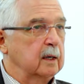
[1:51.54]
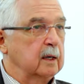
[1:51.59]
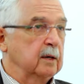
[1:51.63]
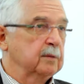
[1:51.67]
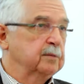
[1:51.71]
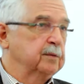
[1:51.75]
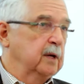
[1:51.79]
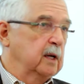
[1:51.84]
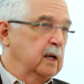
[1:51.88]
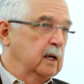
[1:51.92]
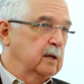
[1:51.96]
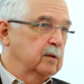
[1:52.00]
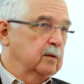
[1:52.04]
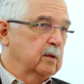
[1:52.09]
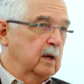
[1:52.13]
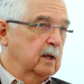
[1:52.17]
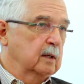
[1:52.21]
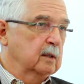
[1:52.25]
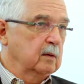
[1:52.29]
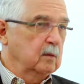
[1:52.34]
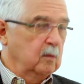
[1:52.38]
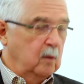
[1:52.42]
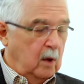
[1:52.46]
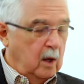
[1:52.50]
if
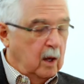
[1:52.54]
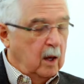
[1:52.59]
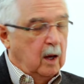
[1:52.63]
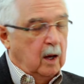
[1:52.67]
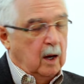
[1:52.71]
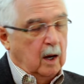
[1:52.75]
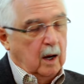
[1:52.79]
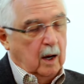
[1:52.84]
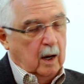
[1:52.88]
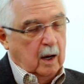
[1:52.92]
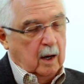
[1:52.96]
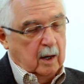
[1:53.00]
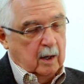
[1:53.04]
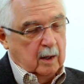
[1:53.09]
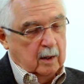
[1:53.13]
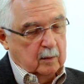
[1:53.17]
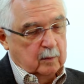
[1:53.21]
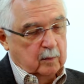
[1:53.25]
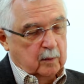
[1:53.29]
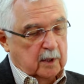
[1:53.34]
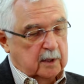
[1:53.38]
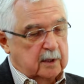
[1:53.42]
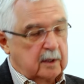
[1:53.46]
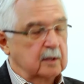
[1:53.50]
anything,
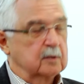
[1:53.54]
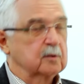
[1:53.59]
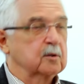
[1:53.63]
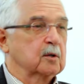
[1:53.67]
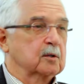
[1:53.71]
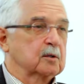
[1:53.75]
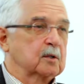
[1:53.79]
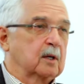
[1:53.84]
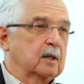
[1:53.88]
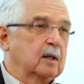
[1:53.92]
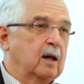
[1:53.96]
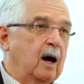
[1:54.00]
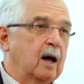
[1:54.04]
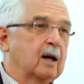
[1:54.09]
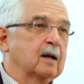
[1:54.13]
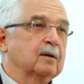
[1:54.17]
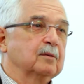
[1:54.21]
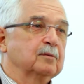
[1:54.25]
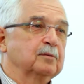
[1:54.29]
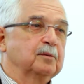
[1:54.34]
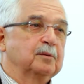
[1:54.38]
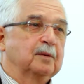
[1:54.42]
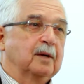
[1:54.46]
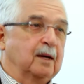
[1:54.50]
because there's a lot
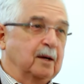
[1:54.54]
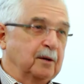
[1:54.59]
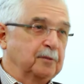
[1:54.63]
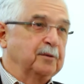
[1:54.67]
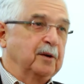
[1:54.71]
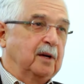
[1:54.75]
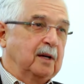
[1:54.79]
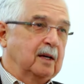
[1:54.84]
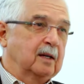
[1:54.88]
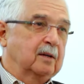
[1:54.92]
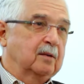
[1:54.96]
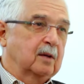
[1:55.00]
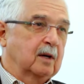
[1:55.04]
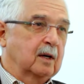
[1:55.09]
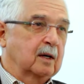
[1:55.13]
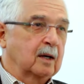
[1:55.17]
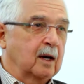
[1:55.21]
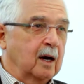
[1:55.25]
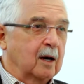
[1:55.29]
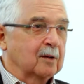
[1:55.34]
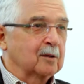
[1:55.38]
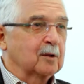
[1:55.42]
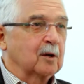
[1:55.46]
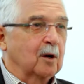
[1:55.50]
of if
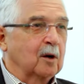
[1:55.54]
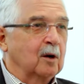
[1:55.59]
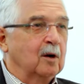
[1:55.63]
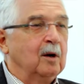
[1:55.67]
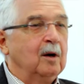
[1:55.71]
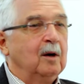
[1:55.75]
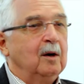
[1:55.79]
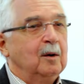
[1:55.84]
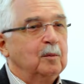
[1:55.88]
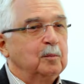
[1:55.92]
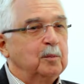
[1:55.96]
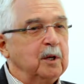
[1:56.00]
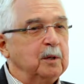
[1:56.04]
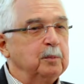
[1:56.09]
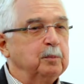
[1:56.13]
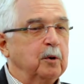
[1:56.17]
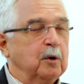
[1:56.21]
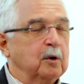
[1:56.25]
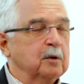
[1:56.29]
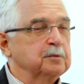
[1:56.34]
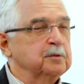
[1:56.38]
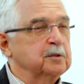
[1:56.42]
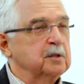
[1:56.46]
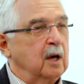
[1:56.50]
anything out there. Right.
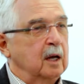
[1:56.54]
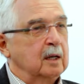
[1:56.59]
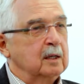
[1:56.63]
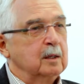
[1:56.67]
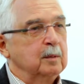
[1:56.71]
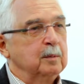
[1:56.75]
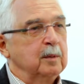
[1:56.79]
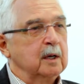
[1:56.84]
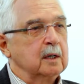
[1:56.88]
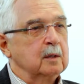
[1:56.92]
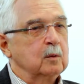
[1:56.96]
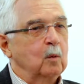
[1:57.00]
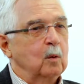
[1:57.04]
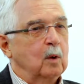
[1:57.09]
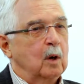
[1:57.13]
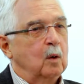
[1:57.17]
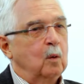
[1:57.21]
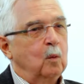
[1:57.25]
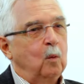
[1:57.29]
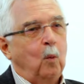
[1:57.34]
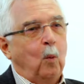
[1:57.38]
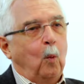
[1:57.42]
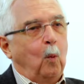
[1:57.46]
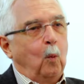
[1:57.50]
People have said to me,
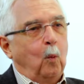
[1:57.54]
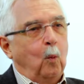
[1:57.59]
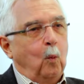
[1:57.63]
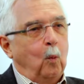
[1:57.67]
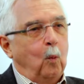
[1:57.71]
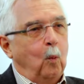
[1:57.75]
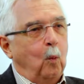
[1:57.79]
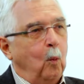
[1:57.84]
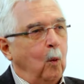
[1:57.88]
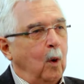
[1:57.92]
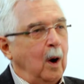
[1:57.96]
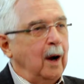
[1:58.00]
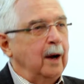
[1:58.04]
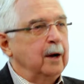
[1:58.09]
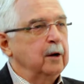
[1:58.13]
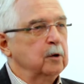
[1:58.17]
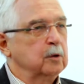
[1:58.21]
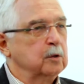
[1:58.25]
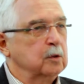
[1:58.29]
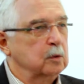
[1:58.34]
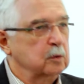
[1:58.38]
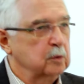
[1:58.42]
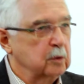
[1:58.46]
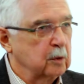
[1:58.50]
well, why
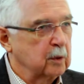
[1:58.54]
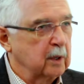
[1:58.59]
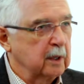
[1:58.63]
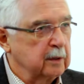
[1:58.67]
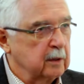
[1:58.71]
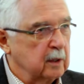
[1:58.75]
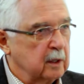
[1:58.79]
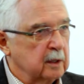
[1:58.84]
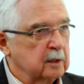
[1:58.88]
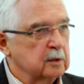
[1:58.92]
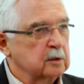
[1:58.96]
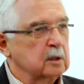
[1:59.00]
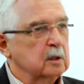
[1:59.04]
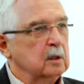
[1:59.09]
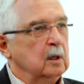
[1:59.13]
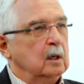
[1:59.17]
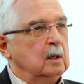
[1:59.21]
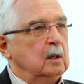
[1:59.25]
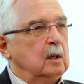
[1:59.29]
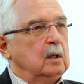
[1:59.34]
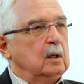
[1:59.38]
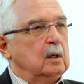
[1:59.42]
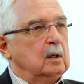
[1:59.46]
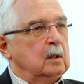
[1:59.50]
are you doing this?
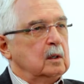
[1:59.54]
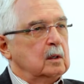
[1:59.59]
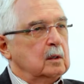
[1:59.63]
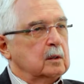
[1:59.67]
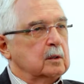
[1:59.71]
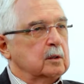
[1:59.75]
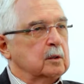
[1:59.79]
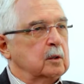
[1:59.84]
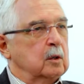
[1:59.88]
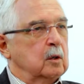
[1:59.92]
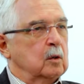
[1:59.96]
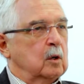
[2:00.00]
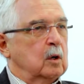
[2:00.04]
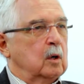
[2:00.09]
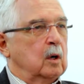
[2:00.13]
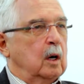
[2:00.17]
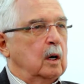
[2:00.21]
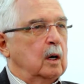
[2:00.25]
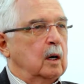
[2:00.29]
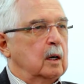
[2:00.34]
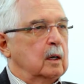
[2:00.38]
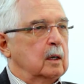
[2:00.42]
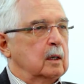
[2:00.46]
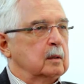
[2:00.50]
You're
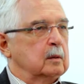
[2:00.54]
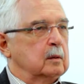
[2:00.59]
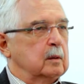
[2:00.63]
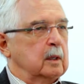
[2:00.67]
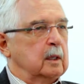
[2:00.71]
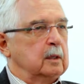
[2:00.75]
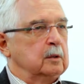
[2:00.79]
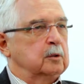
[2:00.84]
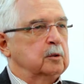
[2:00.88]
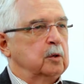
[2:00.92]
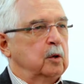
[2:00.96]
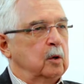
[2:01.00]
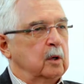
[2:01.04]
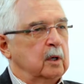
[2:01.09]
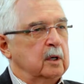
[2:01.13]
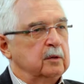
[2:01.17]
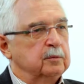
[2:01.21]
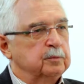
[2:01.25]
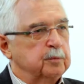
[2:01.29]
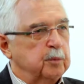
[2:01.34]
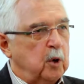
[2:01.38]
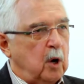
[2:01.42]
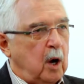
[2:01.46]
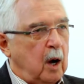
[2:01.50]
an
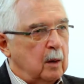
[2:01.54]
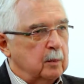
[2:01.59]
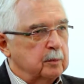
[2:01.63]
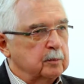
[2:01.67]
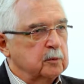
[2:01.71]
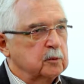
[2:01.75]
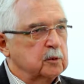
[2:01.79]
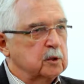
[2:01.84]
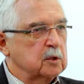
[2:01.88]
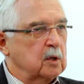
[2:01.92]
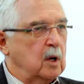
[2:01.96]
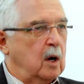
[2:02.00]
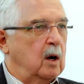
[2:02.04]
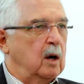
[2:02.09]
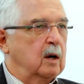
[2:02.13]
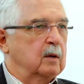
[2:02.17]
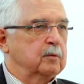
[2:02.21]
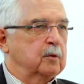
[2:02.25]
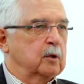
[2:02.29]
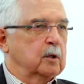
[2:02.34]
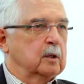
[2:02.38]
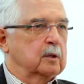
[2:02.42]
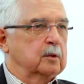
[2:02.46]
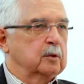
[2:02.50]
intuitive problem
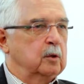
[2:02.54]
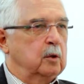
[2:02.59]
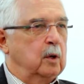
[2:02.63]
solver.